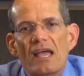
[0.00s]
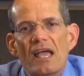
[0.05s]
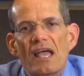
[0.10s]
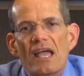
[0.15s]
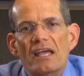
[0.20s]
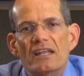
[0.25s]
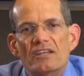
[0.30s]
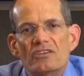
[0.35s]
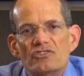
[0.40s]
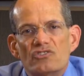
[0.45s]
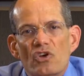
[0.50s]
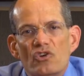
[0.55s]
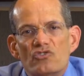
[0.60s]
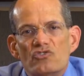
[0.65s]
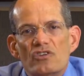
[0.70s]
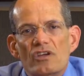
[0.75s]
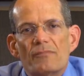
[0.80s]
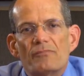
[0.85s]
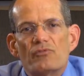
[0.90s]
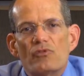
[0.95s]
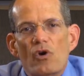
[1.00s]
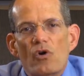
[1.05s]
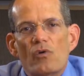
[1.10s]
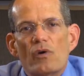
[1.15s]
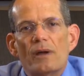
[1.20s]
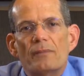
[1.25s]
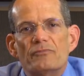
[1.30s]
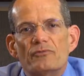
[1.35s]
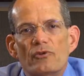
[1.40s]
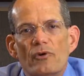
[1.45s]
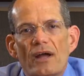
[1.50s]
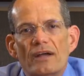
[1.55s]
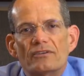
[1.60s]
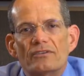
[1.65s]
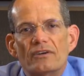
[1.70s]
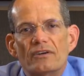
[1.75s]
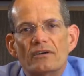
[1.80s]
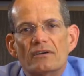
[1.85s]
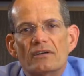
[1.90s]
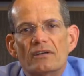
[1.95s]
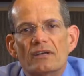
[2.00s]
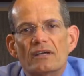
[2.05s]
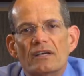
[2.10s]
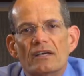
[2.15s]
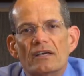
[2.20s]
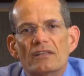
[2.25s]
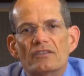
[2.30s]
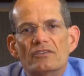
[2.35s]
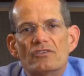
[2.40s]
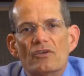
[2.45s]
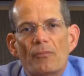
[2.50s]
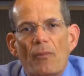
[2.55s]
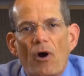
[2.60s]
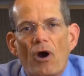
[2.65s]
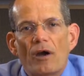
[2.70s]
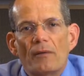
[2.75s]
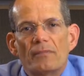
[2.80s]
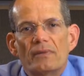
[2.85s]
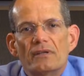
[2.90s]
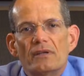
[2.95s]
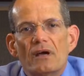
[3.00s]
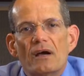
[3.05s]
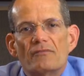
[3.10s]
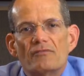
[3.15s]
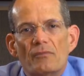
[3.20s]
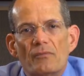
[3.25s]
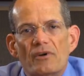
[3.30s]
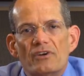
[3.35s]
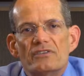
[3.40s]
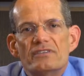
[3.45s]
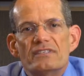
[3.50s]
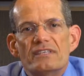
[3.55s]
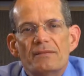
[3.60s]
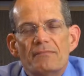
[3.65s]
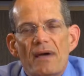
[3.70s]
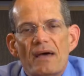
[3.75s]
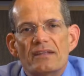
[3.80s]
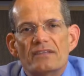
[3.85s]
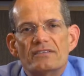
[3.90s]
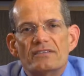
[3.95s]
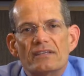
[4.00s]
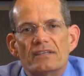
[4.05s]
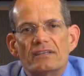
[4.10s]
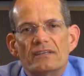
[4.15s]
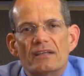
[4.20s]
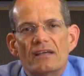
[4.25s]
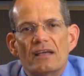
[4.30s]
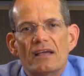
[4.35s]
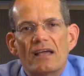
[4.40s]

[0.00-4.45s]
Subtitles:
and Associate Program Director in the Department of Emergency Medicine